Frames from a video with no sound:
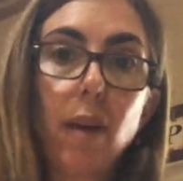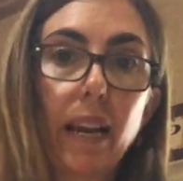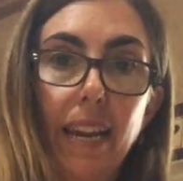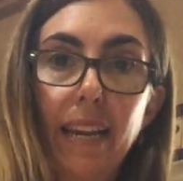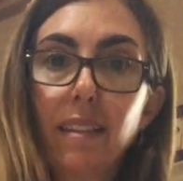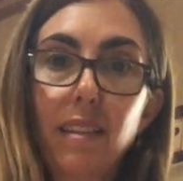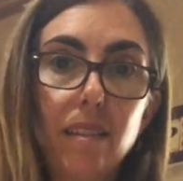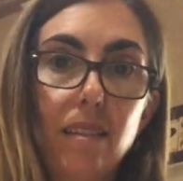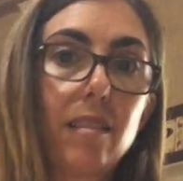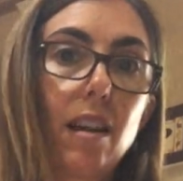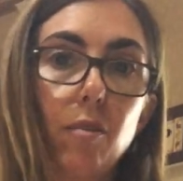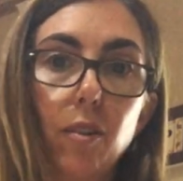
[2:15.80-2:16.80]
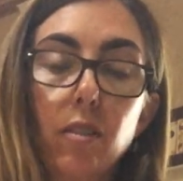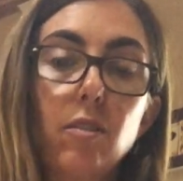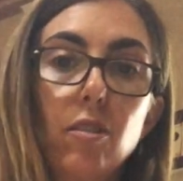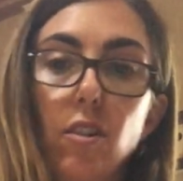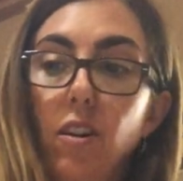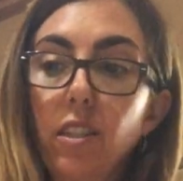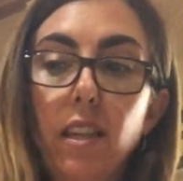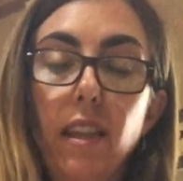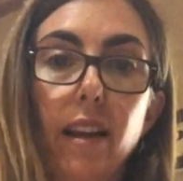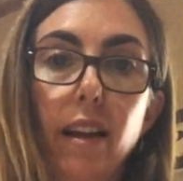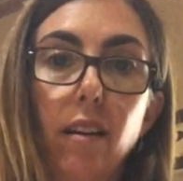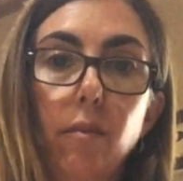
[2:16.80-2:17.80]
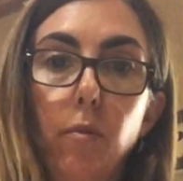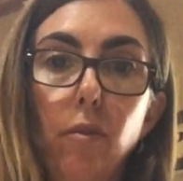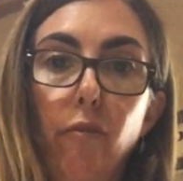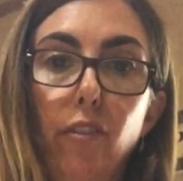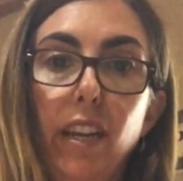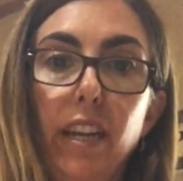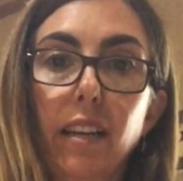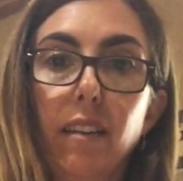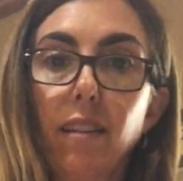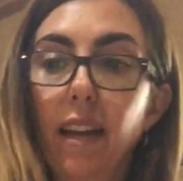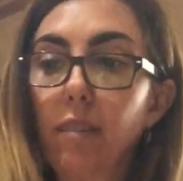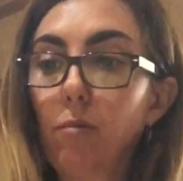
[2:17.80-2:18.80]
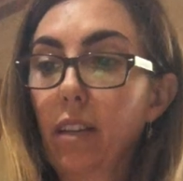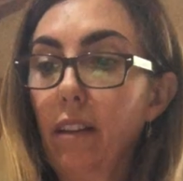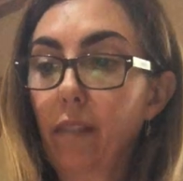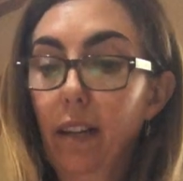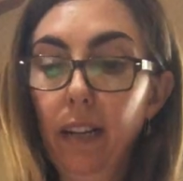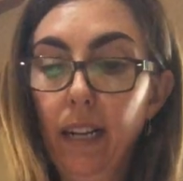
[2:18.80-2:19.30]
next sourdough starter that I will feed and whatever.